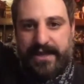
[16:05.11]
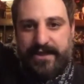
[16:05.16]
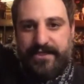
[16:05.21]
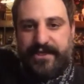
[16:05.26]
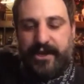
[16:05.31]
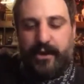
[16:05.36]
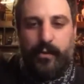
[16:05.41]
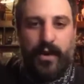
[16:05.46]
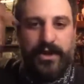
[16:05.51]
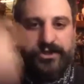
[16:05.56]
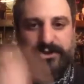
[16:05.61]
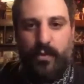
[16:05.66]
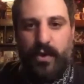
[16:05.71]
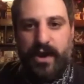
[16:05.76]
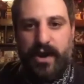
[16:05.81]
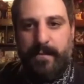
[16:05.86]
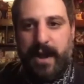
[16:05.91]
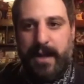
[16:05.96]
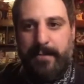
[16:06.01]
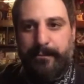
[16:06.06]
There was one
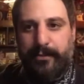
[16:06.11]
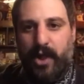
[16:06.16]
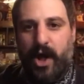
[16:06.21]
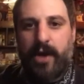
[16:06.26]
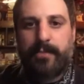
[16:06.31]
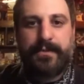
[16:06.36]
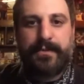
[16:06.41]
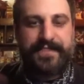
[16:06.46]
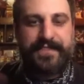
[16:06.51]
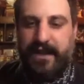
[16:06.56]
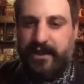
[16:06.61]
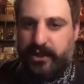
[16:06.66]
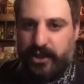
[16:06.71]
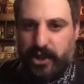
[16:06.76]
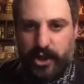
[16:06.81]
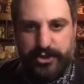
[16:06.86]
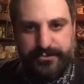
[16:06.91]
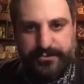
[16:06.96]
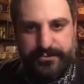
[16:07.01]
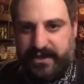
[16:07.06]
on my block, but they
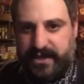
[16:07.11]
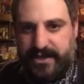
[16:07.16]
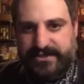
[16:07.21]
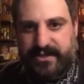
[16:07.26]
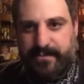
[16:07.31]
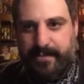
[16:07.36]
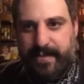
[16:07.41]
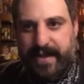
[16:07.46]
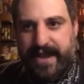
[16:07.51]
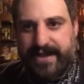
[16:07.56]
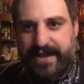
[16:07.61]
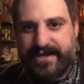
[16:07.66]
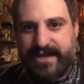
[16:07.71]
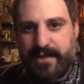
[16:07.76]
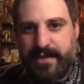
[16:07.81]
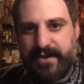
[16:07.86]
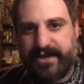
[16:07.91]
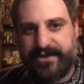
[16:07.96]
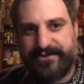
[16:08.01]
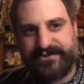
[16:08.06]
closed because of the
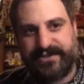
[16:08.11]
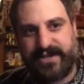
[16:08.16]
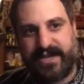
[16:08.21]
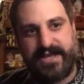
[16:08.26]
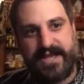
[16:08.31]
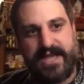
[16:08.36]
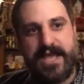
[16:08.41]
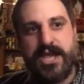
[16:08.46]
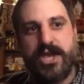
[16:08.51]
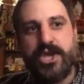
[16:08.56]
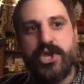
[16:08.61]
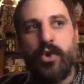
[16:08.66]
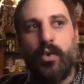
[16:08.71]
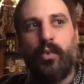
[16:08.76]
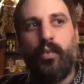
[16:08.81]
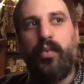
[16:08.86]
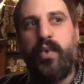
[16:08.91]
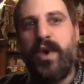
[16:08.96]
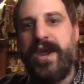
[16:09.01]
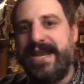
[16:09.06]
pandemic. It's like,
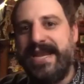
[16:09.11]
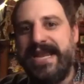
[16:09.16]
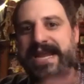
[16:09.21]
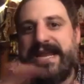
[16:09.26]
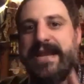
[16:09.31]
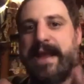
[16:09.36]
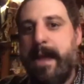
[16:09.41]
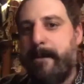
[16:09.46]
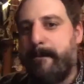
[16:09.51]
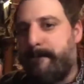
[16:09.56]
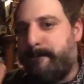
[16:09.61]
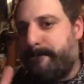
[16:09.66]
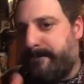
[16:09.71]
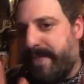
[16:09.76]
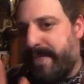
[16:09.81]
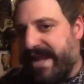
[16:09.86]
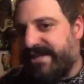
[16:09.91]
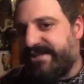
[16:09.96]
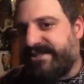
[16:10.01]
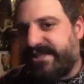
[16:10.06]
we need
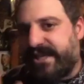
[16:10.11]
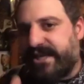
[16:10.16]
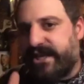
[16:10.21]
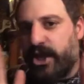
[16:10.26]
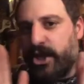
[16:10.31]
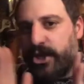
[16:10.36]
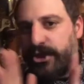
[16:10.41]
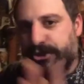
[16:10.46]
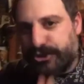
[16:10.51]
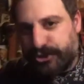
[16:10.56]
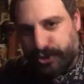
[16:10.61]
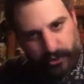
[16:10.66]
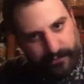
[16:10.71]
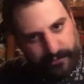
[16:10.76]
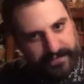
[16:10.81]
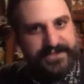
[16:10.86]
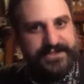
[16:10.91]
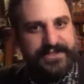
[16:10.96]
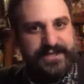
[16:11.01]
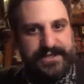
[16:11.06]
basic
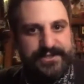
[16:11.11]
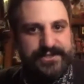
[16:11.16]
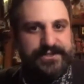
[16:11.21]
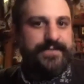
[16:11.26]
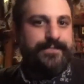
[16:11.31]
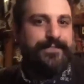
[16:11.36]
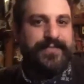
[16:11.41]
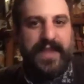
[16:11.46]
services.